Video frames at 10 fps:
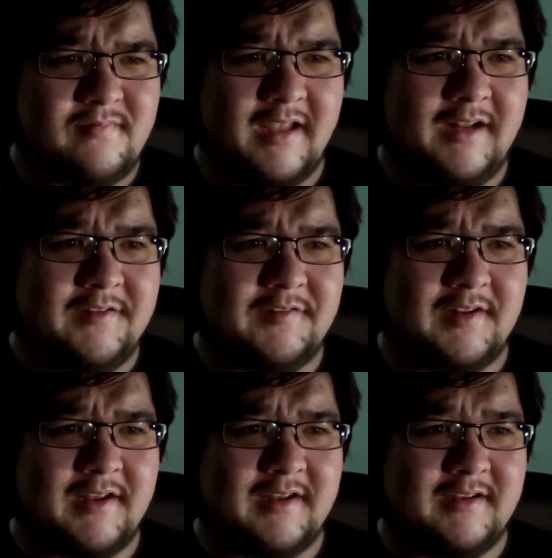and it's
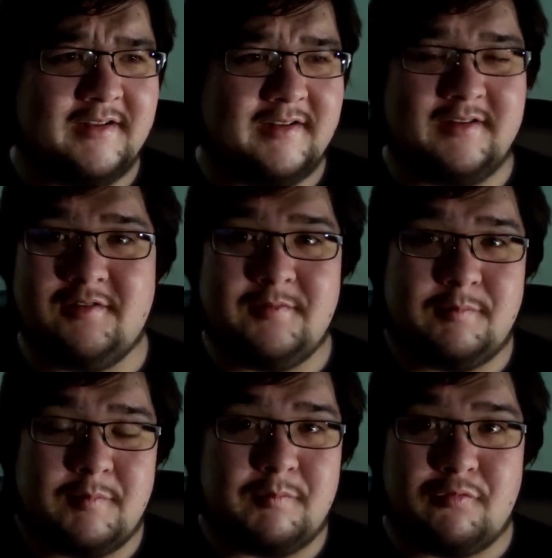uh,
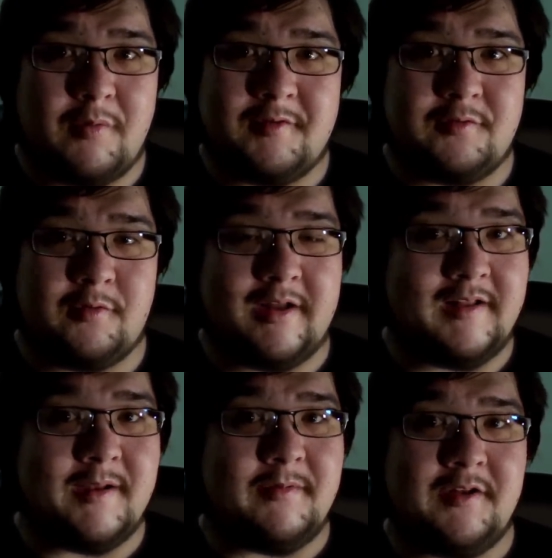just the performances were great.
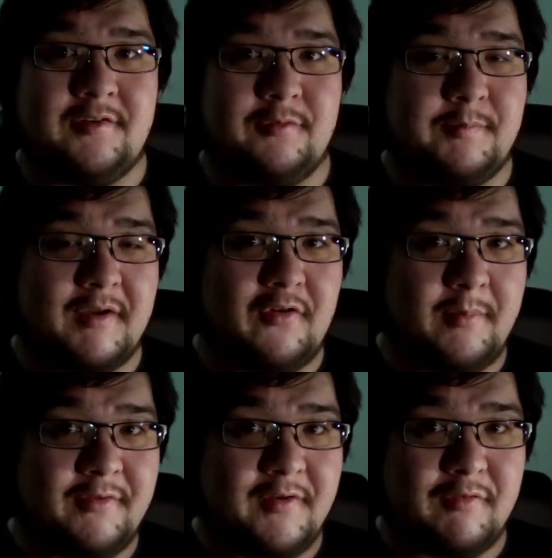Liam Neeson was by far
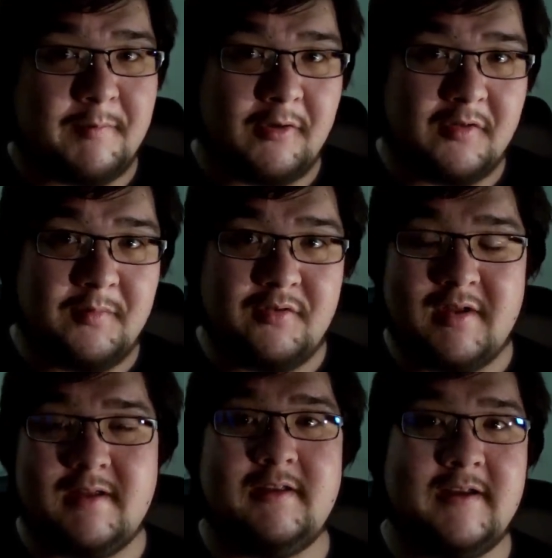my favorite part of the movie.